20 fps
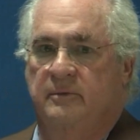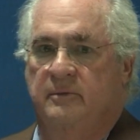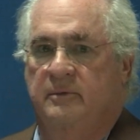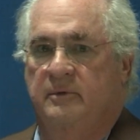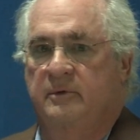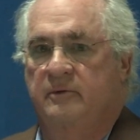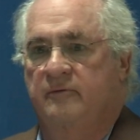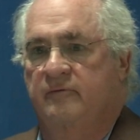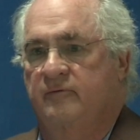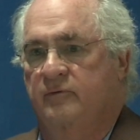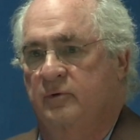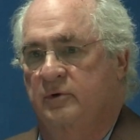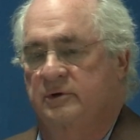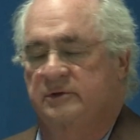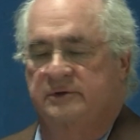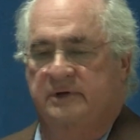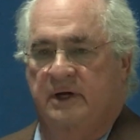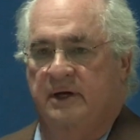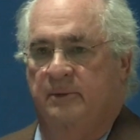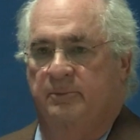For
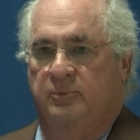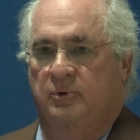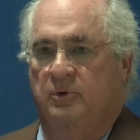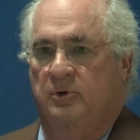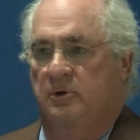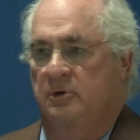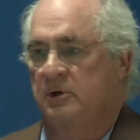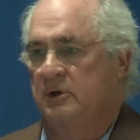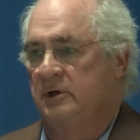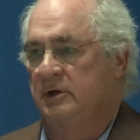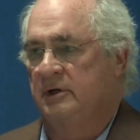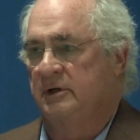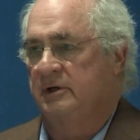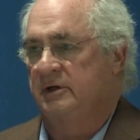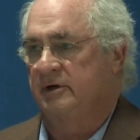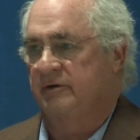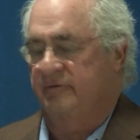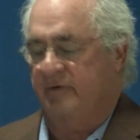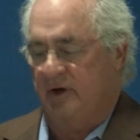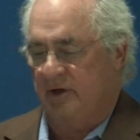example,
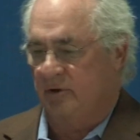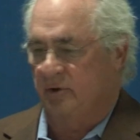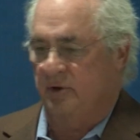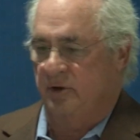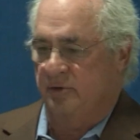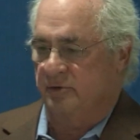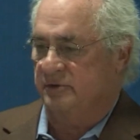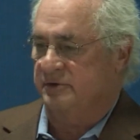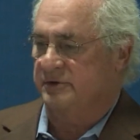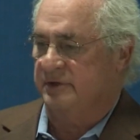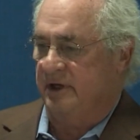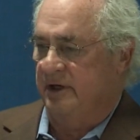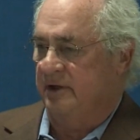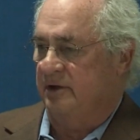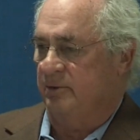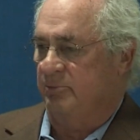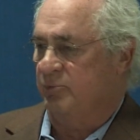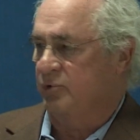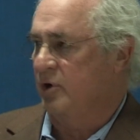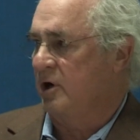if I don't understand a
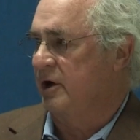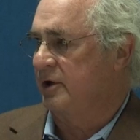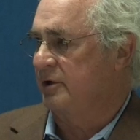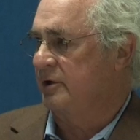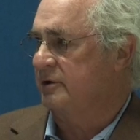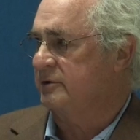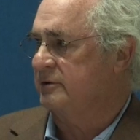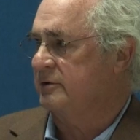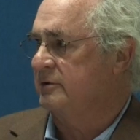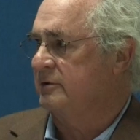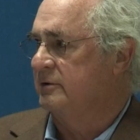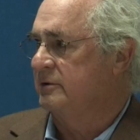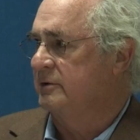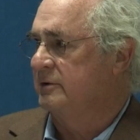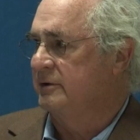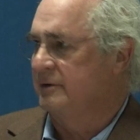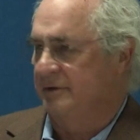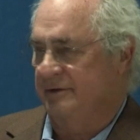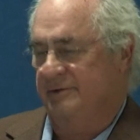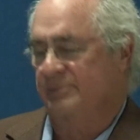product,
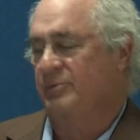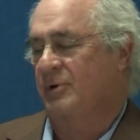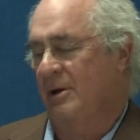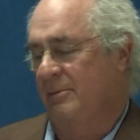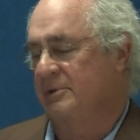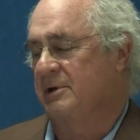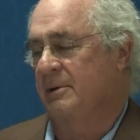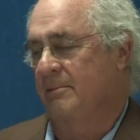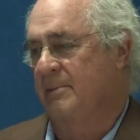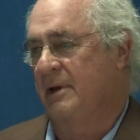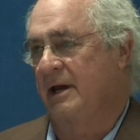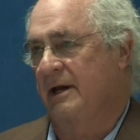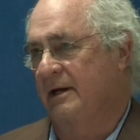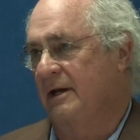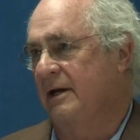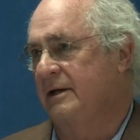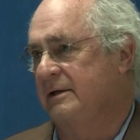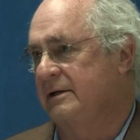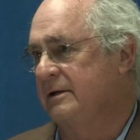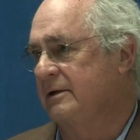it's probably a bad
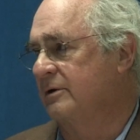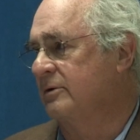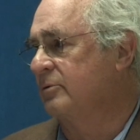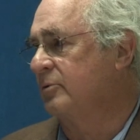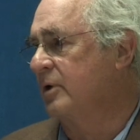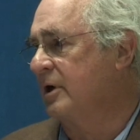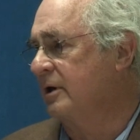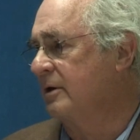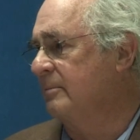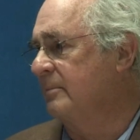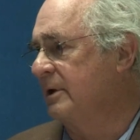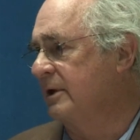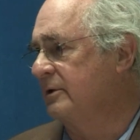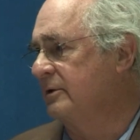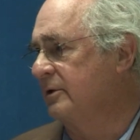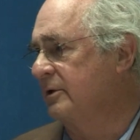idea to recommend it.